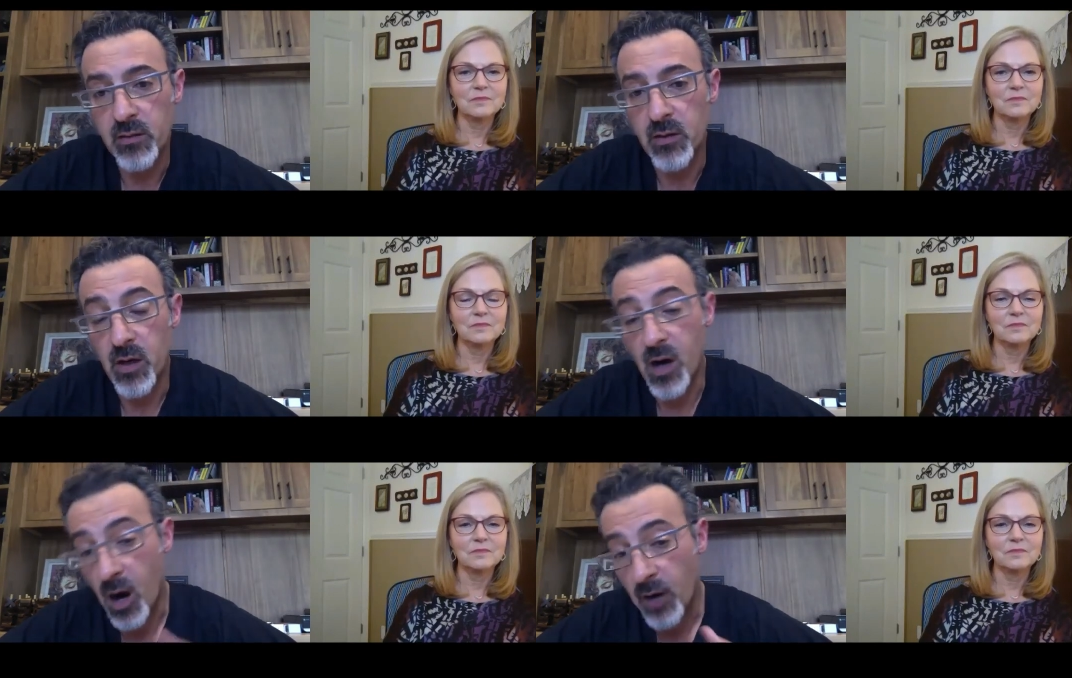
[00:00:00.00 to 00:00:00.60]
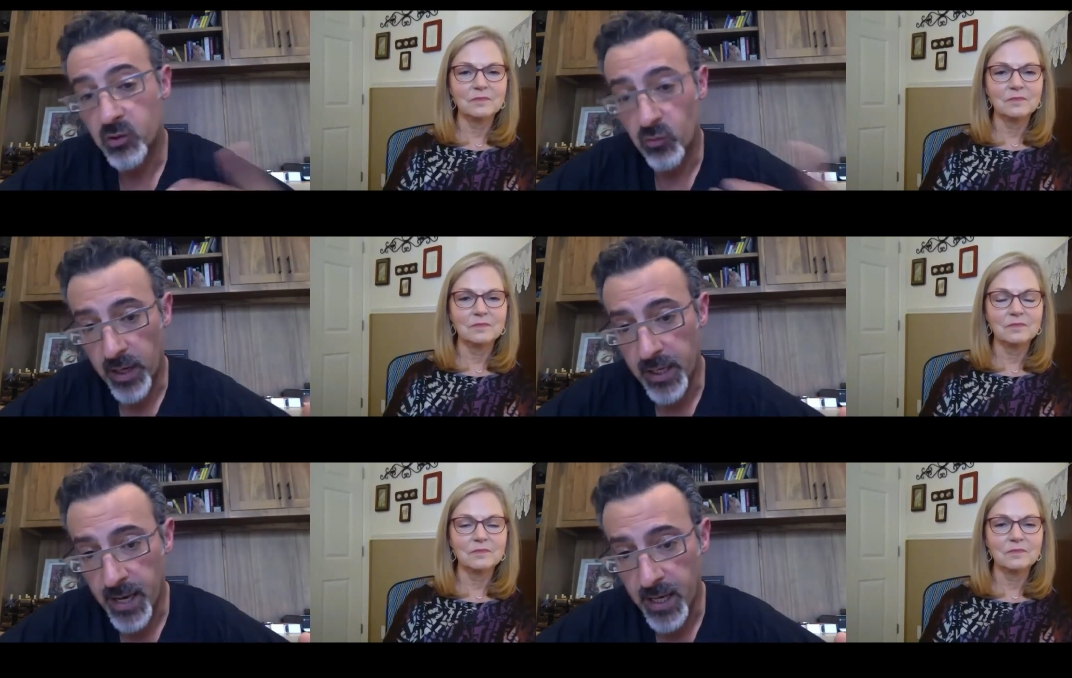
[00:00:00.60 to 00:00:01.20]
Speaker 1: after
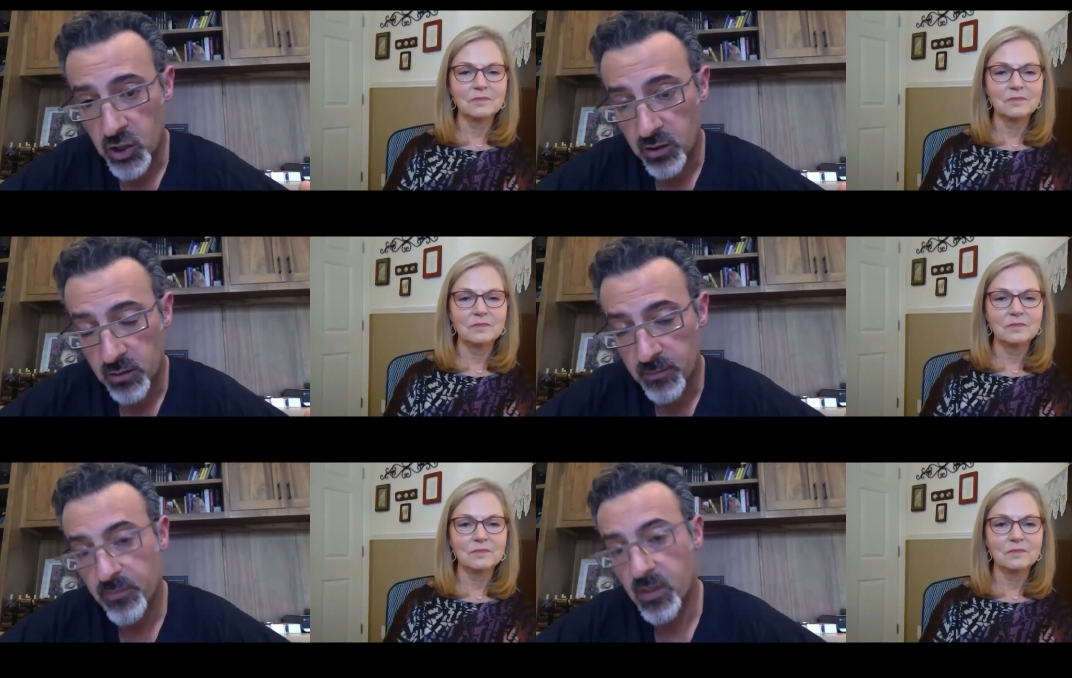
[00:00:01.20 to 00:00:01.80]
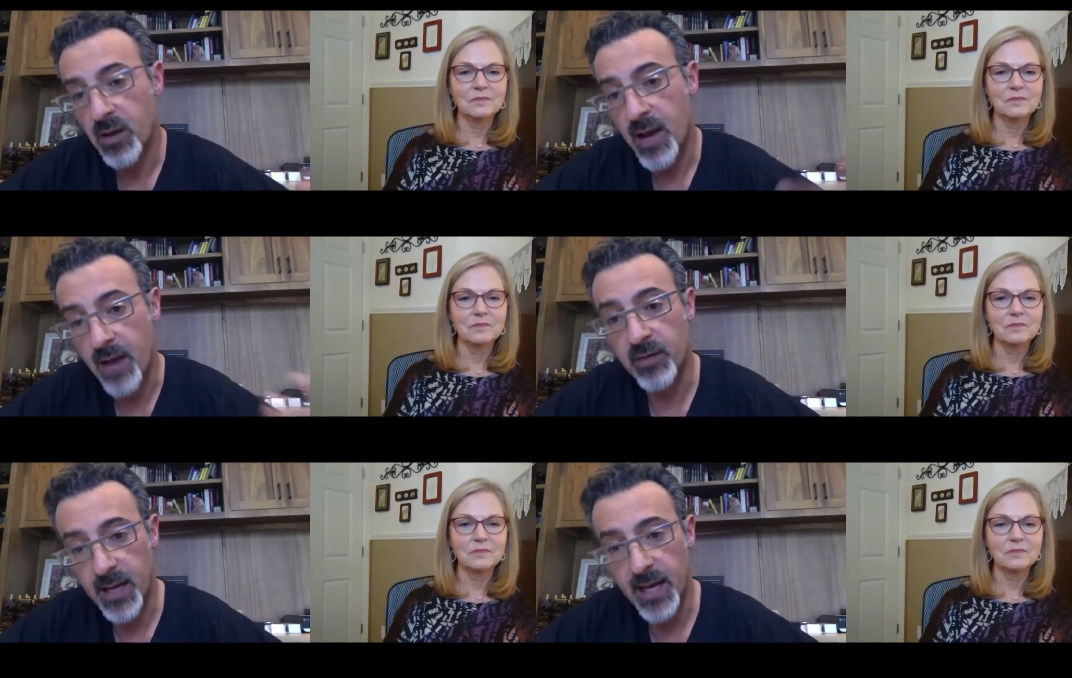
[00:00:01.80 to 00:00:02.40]
radiation,
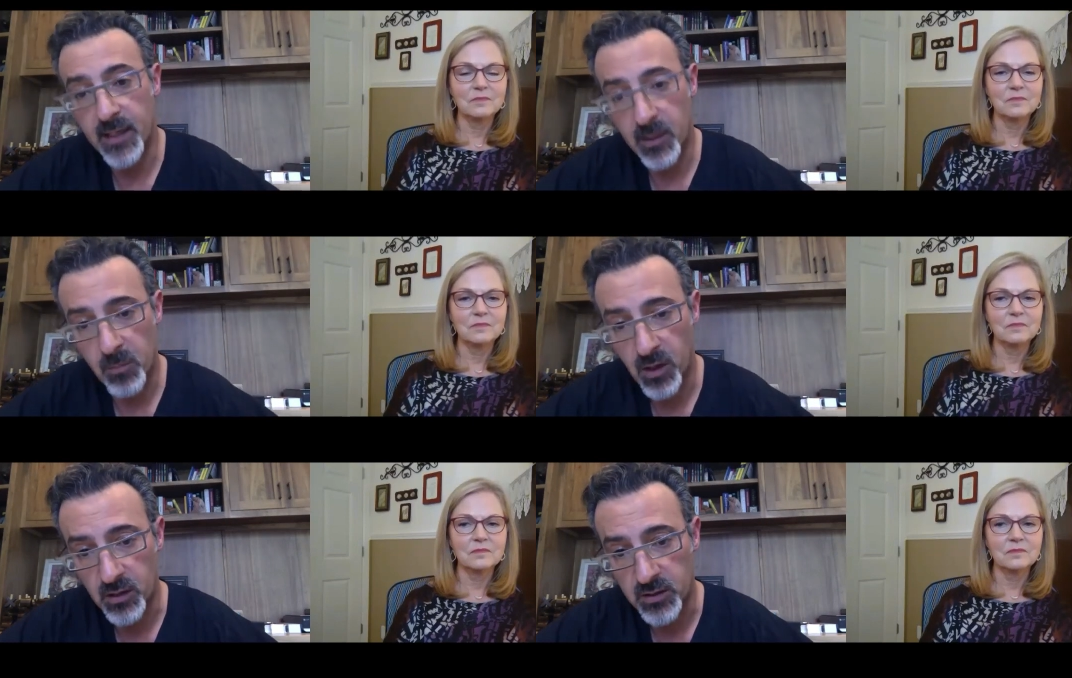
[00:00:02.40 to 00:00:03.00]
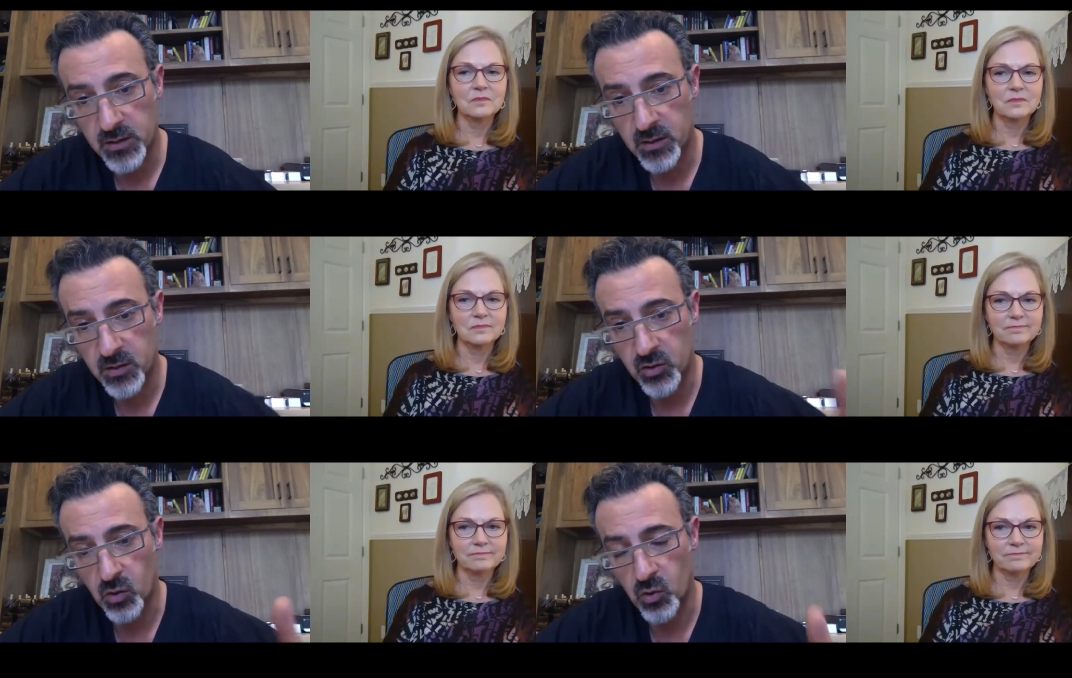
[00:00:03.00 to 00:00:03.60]
having had implants.
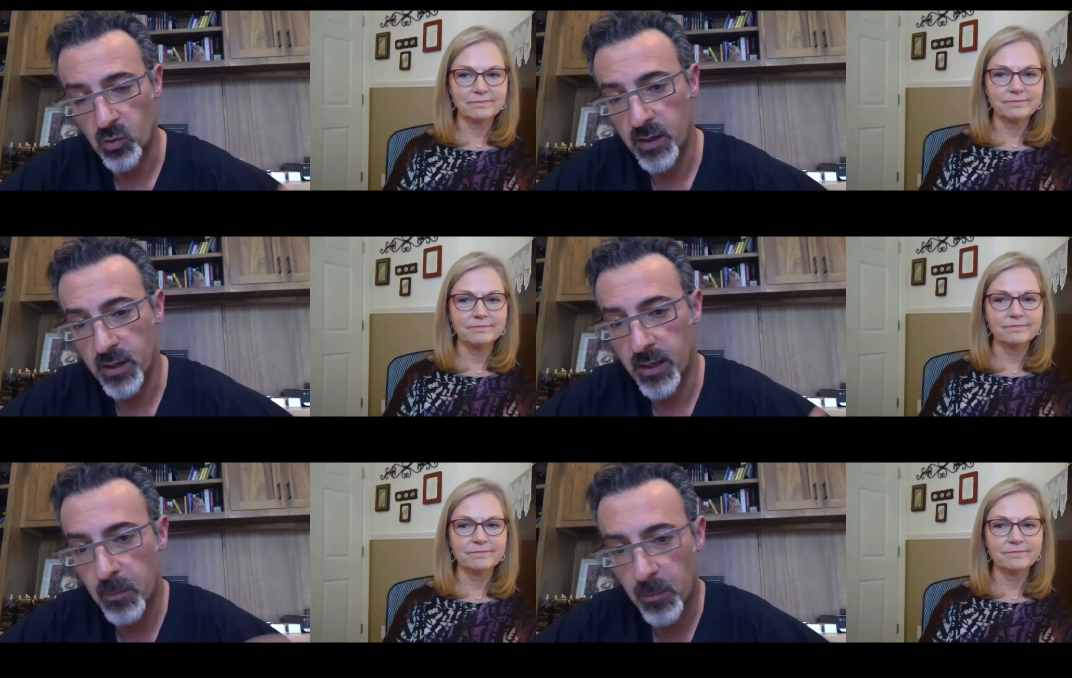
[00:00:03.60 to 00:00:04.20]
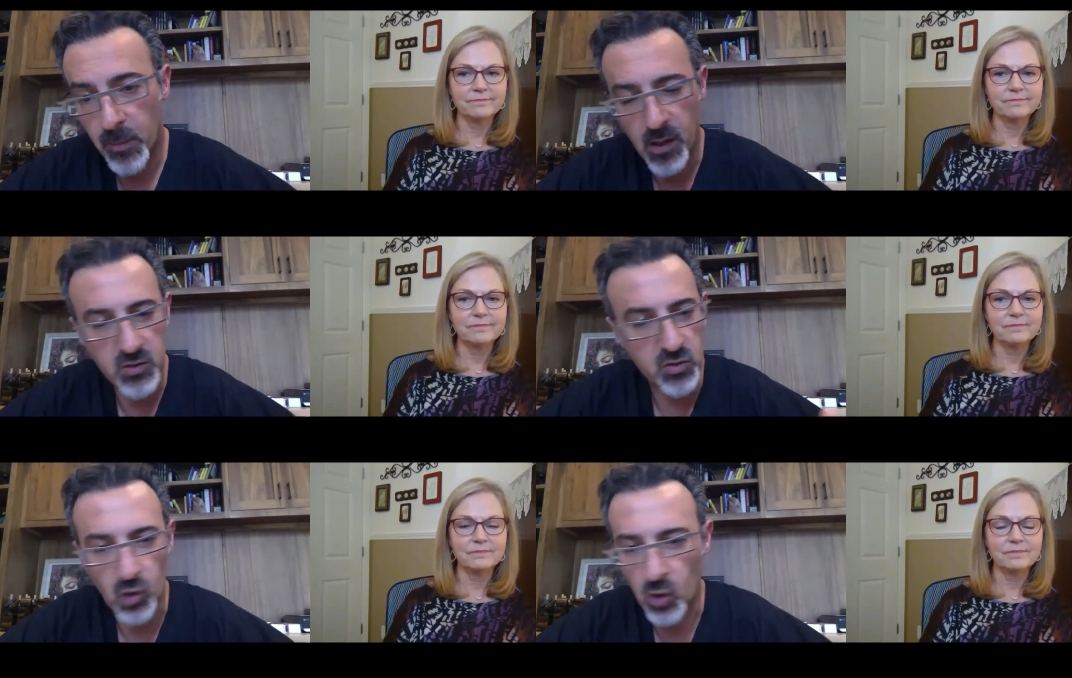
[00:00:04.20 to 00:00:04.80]
So
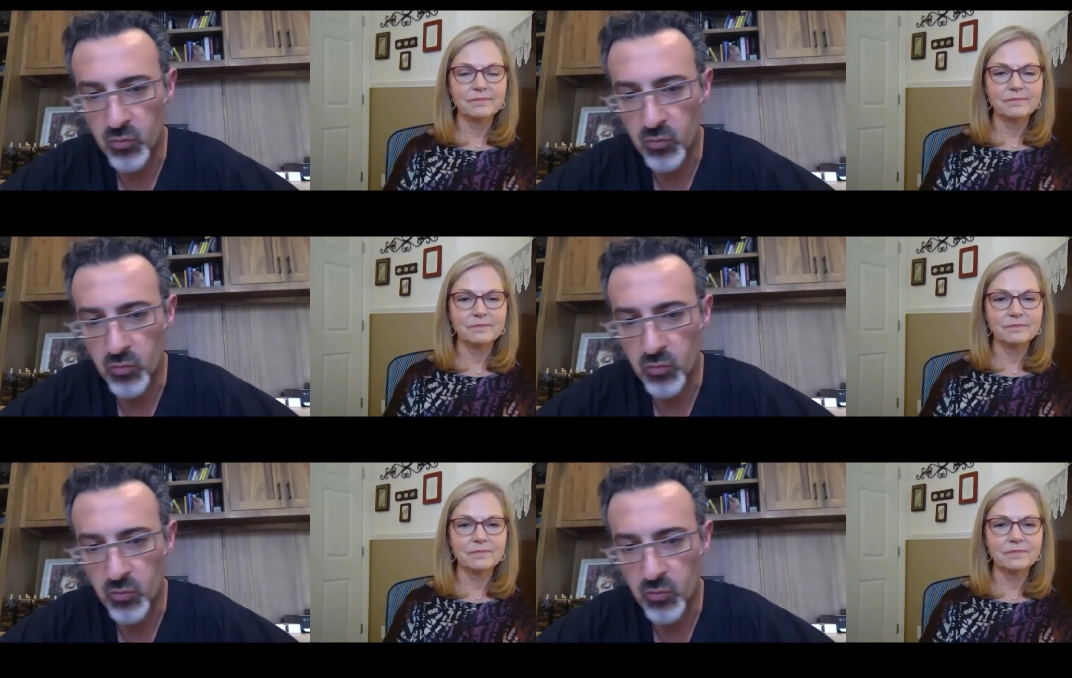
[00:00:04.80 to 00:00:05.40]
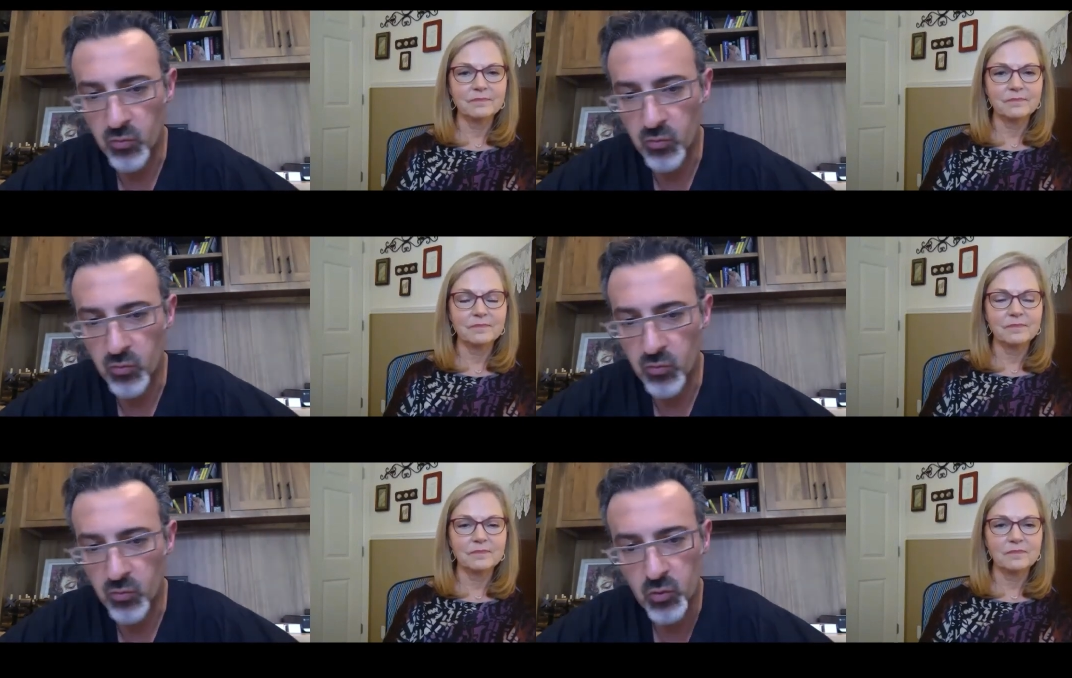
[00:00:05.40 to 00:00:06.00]
implants don't
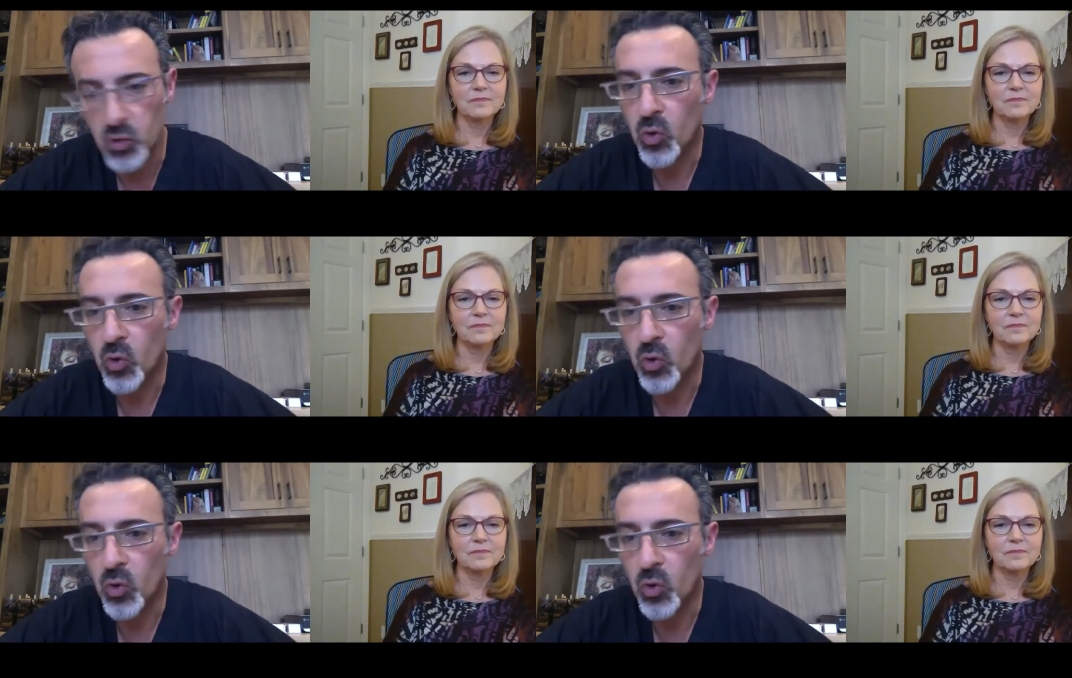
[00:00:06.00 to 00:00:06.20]
do